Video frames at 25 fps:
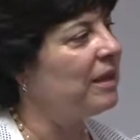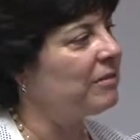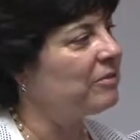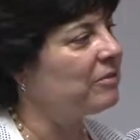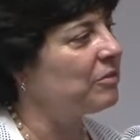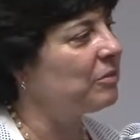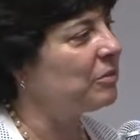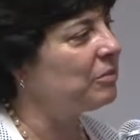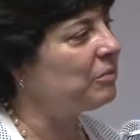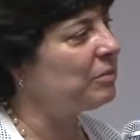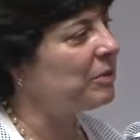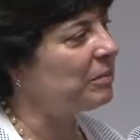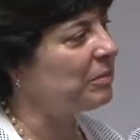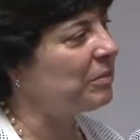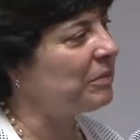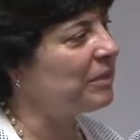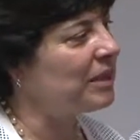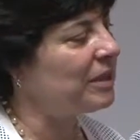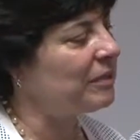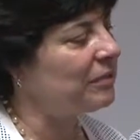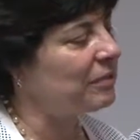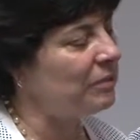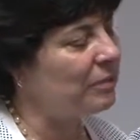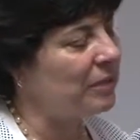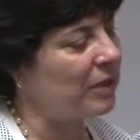So when people
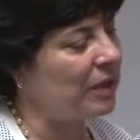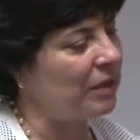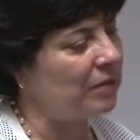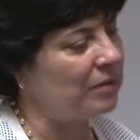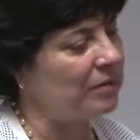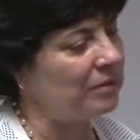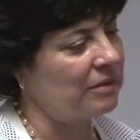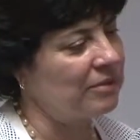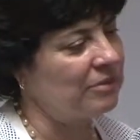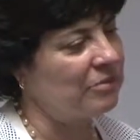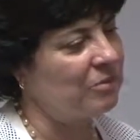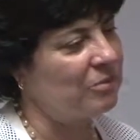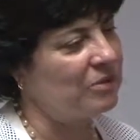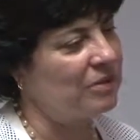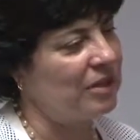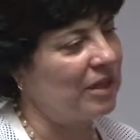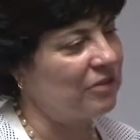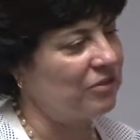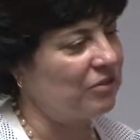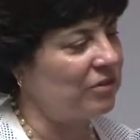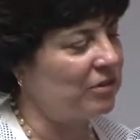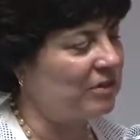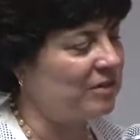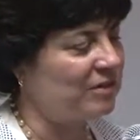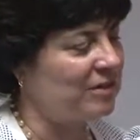hear about these
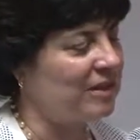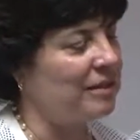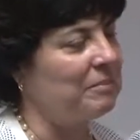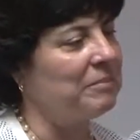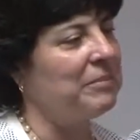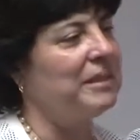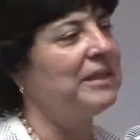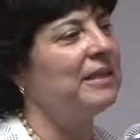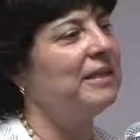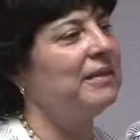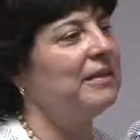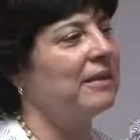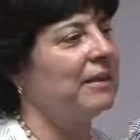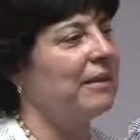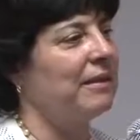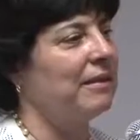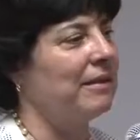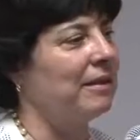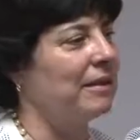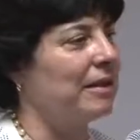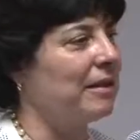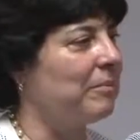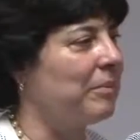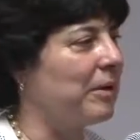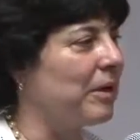mutations, they immediately
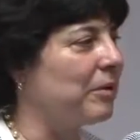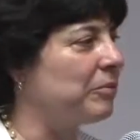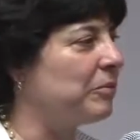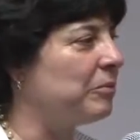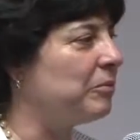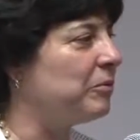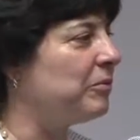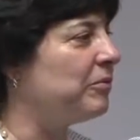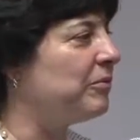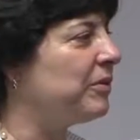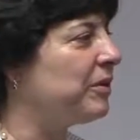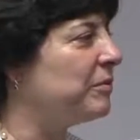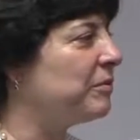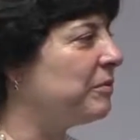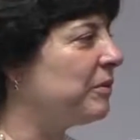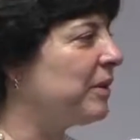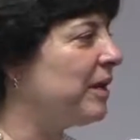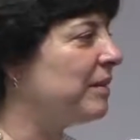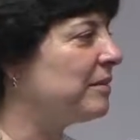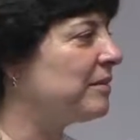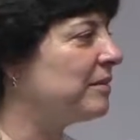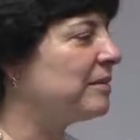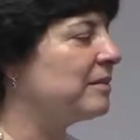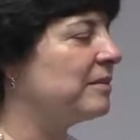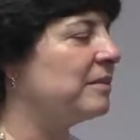think about removing
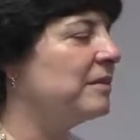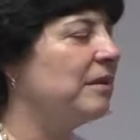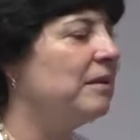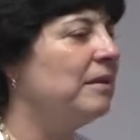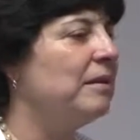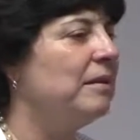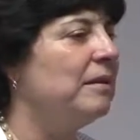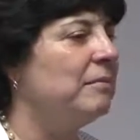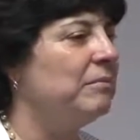breasts.